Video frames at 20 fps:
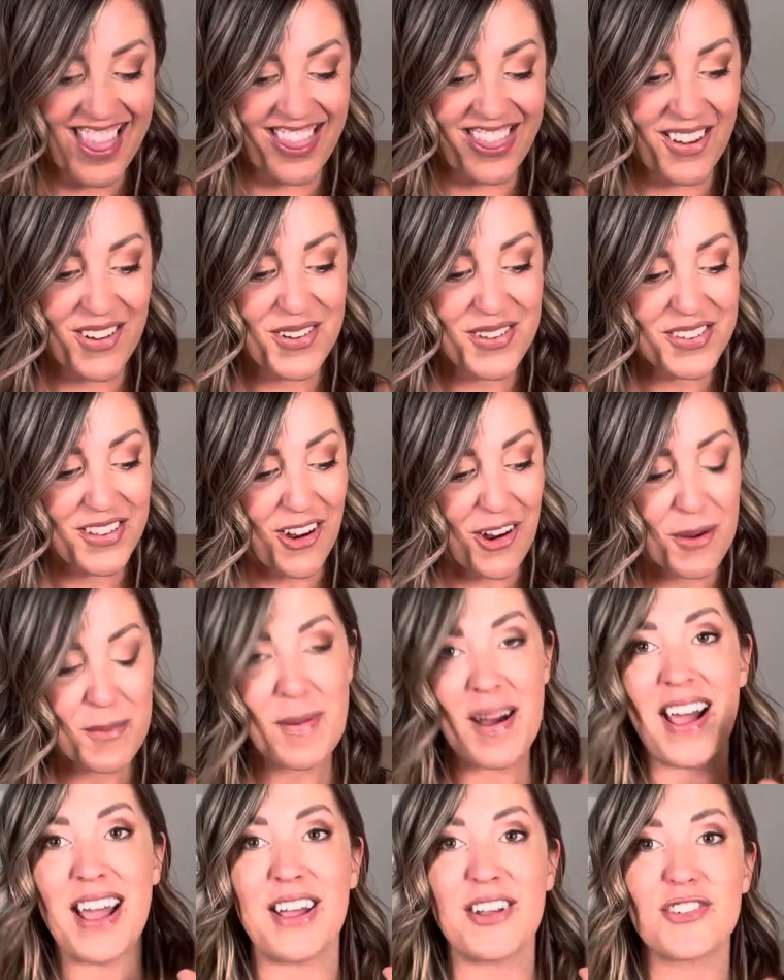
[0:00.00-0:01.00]
those are
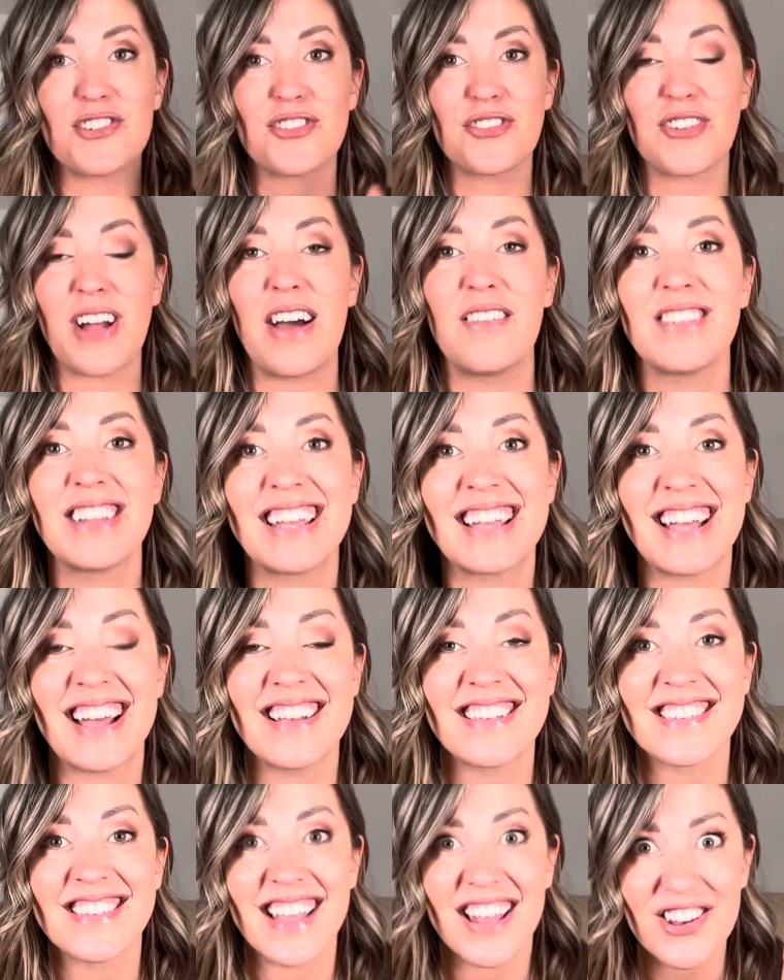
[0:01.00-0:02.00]
my traveling
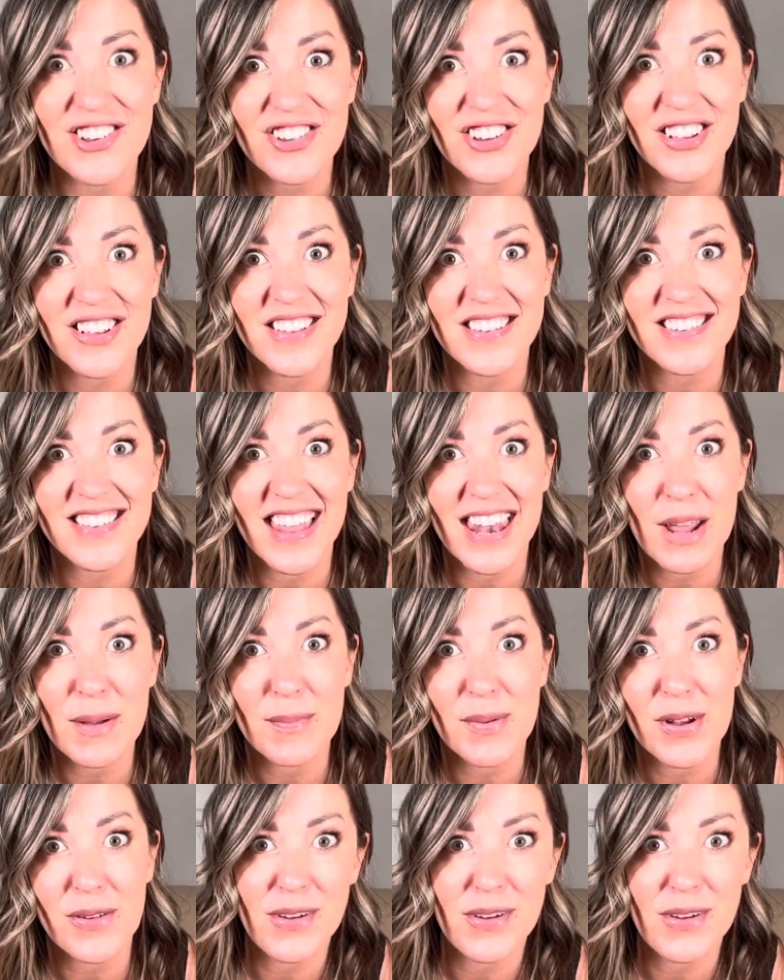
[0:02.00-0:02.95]
essentials that I bring